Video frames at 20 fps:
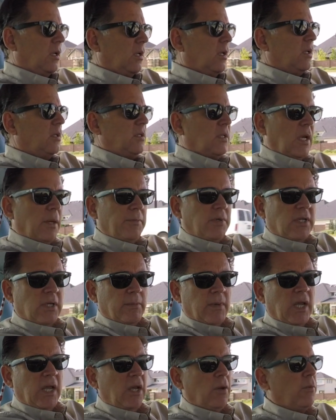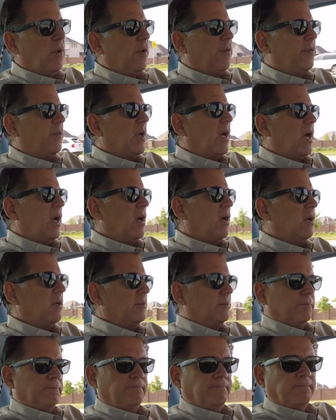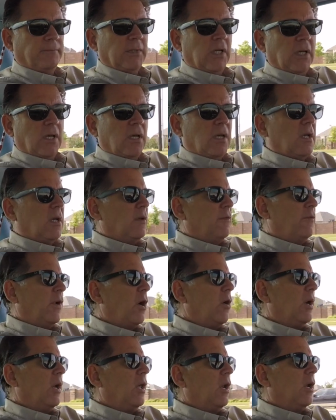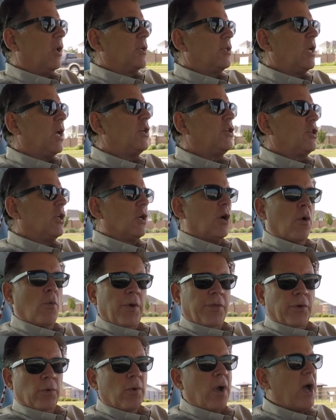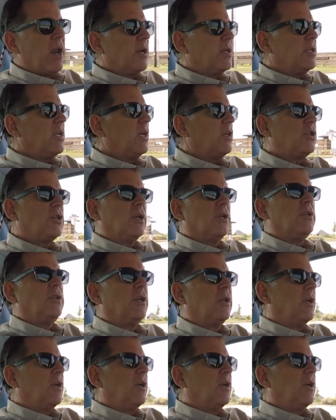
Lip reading: Seems to me with very little attention, or with the right attention,